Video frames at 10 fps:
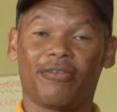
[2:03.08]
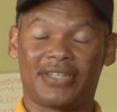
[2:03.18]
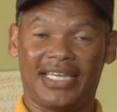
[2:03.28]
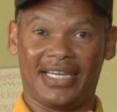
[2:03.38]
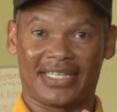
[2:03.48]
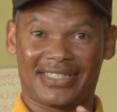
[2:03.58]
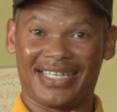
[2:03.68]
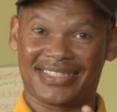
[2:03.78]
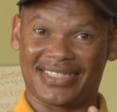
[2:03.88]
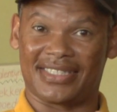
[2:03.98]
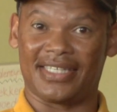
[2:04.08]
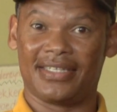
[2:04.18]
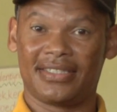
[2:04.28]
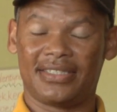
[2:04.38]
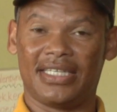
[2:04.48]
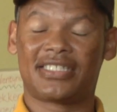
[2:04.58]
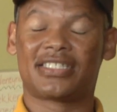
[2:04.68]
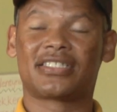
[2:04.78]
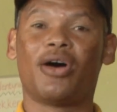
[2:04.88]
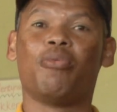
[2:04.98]
of the electricity, it's
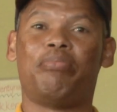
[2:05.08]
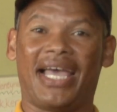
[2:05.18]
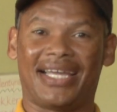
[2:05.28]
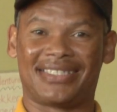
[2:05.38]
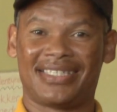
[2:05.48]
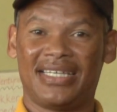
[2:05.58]
so bad.